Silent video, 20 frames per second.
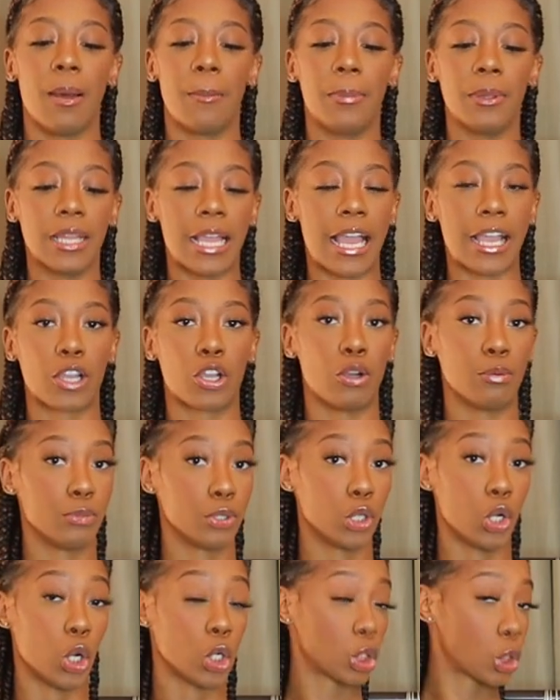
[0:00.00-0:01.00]
black Comme
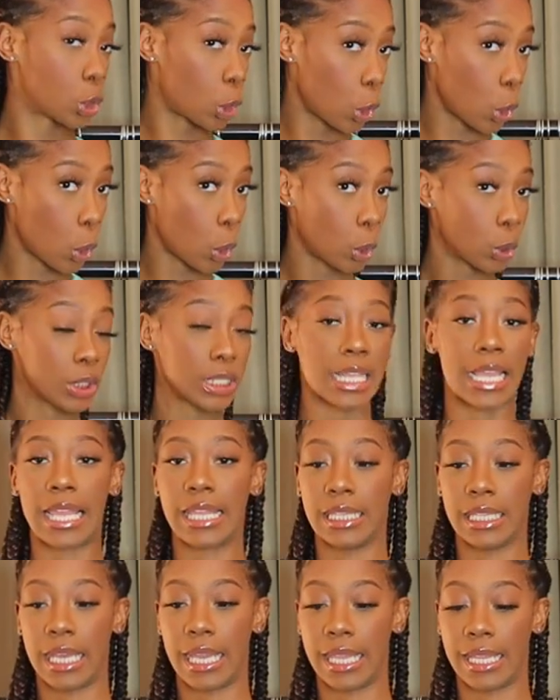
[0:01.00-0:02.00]
des Garçons
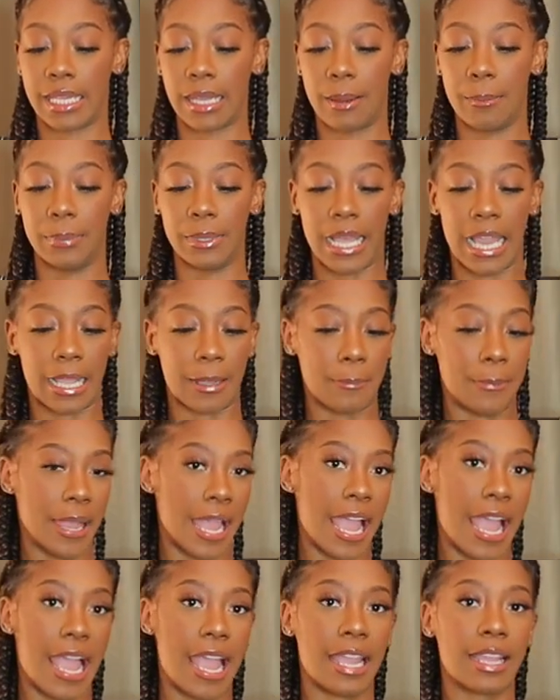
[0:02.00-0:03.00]
and like a black
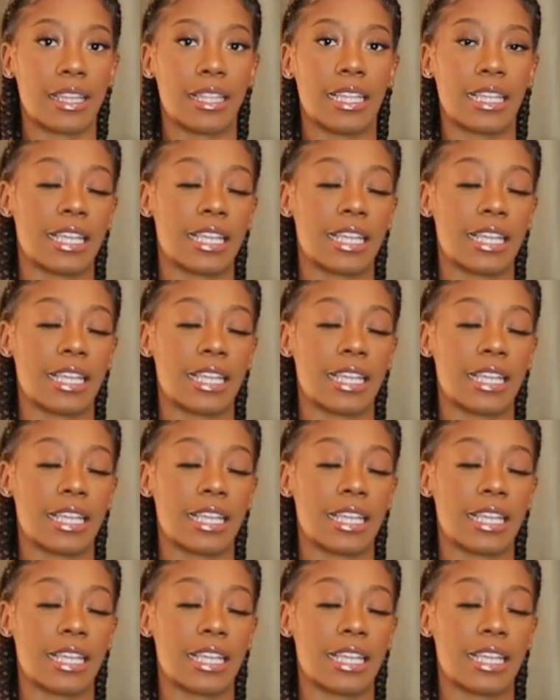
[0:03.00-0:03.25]
bag.